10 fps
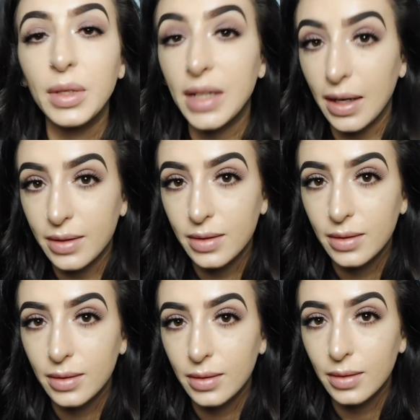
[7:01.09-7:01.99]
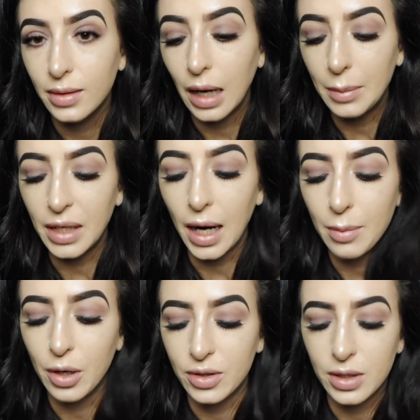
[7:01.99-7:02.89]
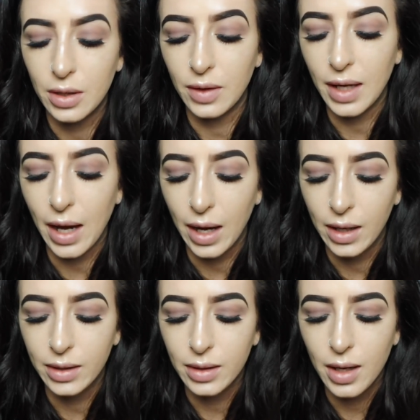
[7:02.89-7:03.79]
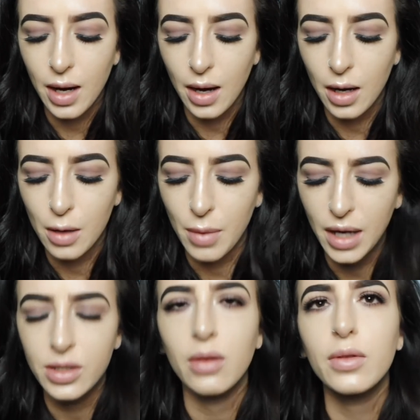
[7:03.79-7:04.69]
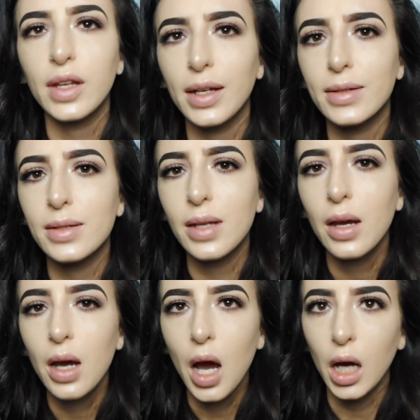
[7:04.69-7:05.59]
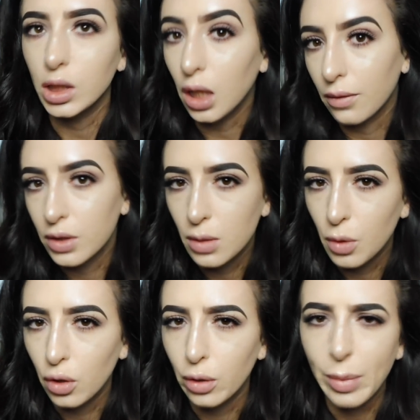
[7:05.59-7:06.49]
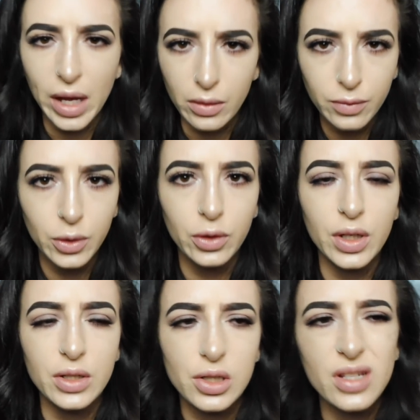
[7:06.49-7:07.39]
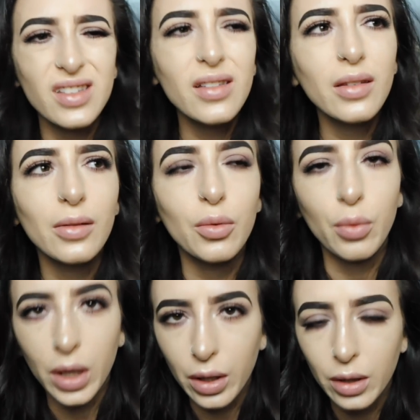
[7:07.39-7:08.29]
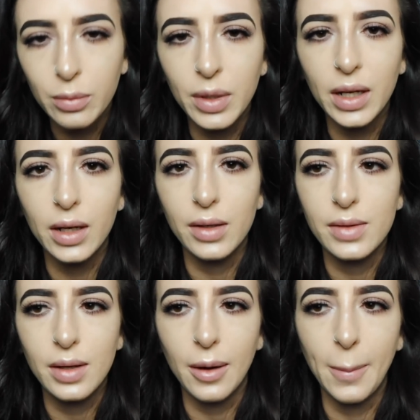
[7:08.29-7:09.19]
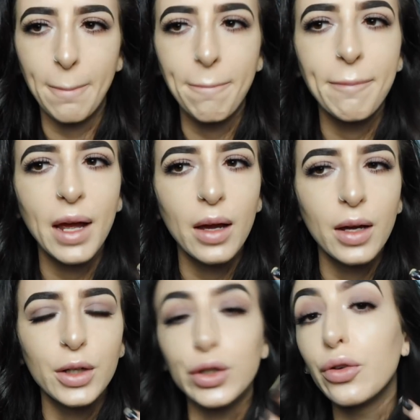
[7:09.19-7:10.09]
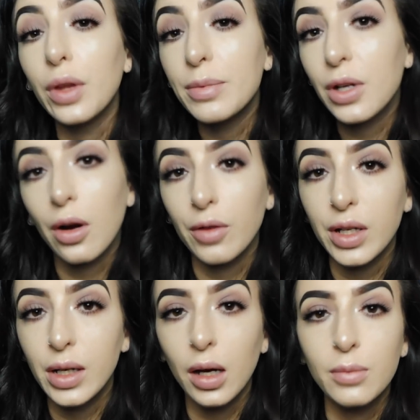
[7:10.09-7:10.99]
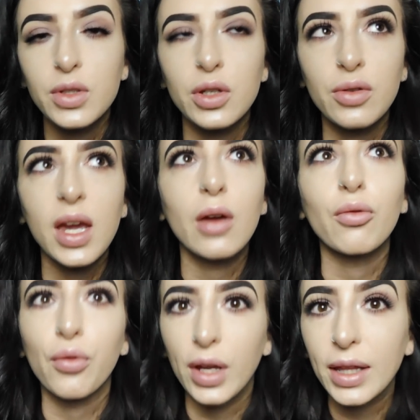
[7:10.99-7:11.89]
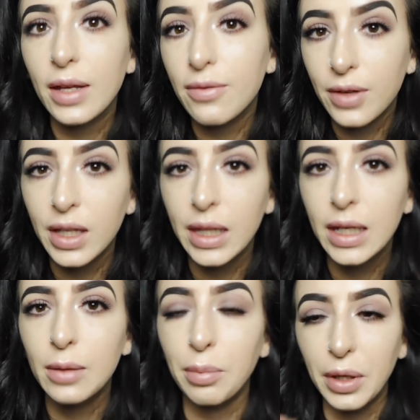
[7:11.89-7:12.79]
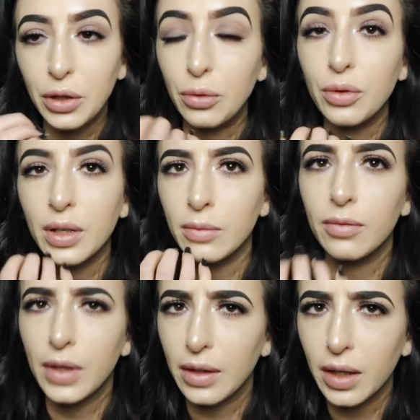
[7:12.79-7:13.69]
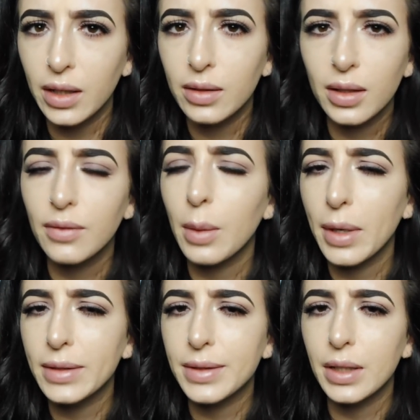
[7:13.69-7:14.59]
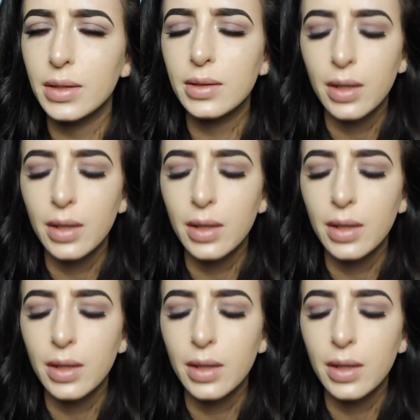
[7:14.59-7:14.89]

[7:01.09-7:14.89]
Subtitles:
Yes. I mean, I personally can. I don't think it's uncomfortable or painful. It's just a little weird because your lips are already numb, so you can't really feel it, but you can feel it, if that makes sense.